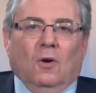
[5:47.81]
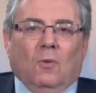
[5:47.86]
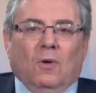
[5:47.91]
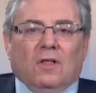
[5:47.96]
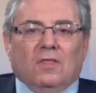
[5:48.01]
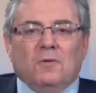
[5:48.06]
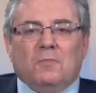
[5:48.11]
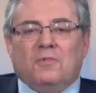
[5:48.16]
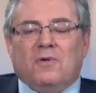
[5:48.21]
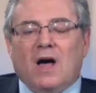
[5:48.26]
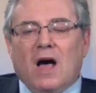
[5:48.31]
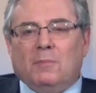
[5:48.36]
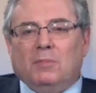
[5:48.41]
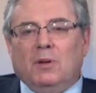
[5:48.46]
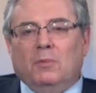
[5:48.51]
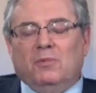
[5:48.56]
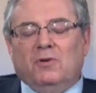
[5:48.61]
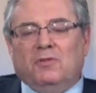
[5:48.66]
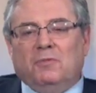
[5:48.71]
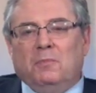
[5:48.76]
Well, the
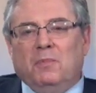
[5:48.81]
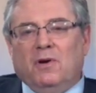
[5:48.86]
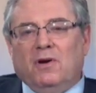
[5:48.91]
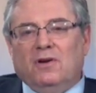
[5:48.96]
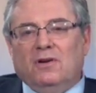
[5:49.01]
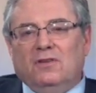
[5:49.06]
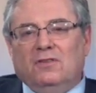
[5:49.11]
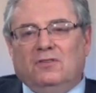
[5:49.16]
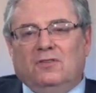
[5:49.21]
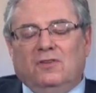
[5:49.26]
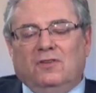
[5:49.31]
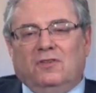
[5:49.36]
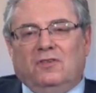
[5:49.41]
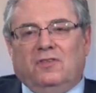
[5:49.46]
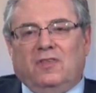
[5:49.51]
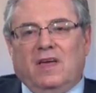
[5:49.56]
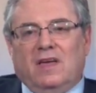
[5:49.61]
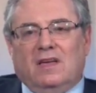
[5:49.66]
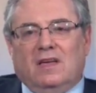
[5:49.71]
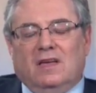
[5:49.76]
problem with birds
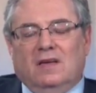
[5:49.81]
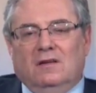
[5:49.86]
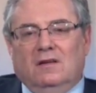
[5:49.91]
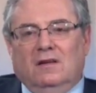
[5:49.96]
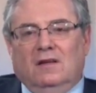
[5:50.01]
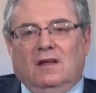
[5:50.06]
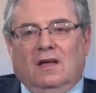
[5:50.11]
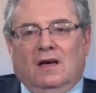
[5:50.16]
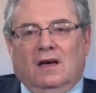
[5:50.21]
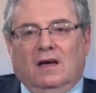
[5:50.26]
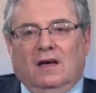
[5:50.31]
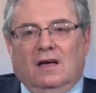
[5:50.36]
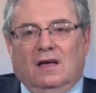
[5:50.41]
is they can